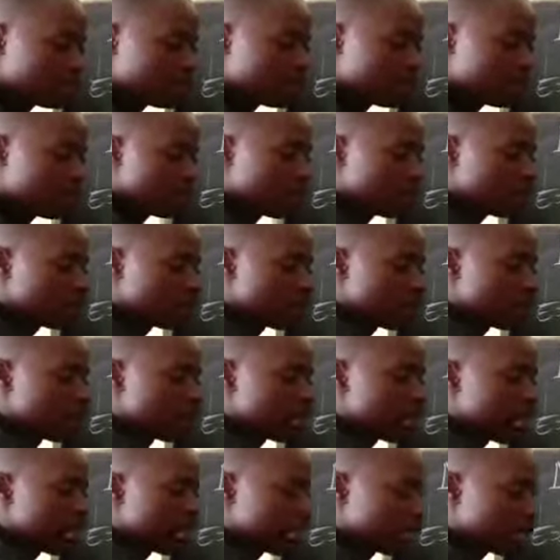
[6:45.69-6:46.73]
which will be
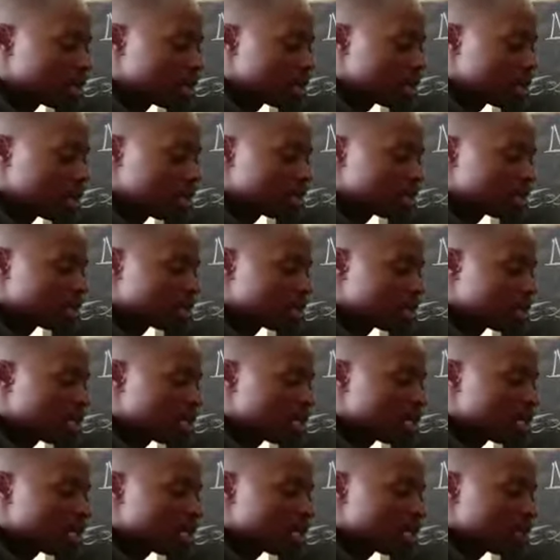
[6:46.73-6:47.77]
like 20
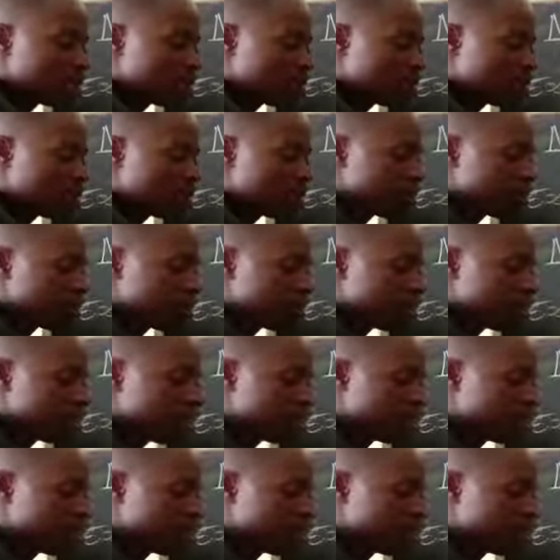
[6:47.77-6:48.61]
here. Then